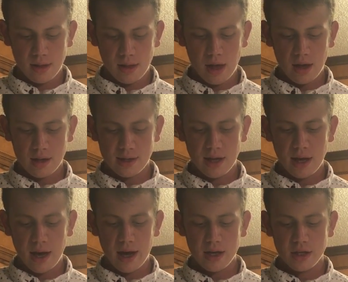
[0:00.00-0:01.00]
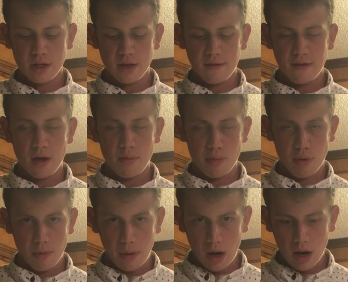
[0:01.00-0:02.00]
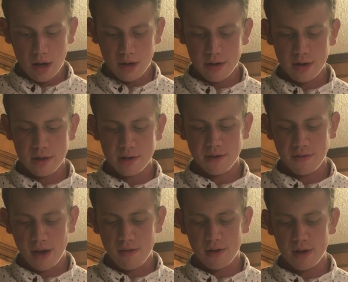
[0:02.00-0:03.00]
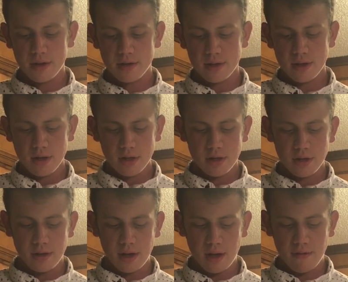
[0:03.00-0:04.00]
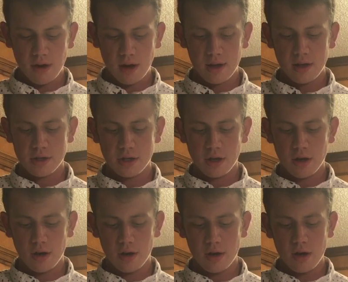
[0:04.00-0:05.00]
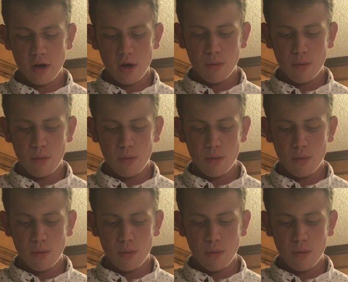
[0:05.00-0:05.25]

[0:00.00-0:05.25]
they could take action if a preponderance of evidence showed that a violation occurred,